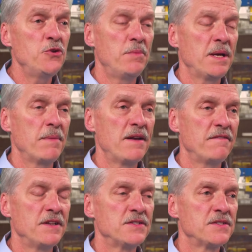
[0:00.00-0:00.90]
two big
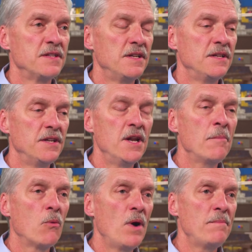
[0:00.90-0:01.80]
benefits. The
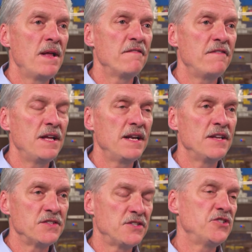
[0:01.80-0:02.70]
number one benefit
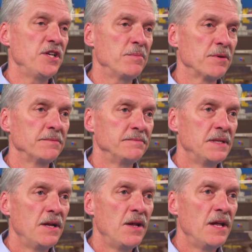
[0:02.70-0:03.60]
is it's cheaper.
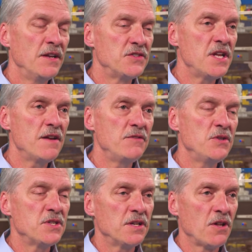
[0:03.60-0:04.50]
Instead of
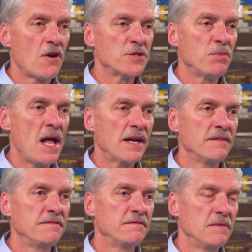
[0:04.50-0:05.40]
using a large block
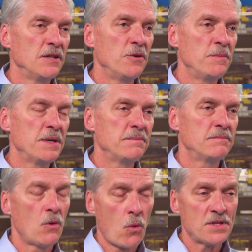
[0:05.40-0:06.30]
of aluminum
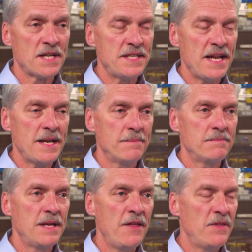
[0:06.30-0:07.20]
or titanium
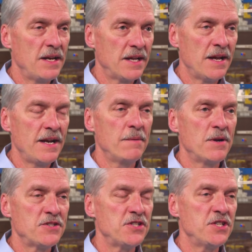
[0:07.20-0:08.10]
and then cutting a
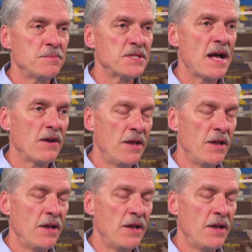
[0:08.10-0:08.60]
bunch of chips out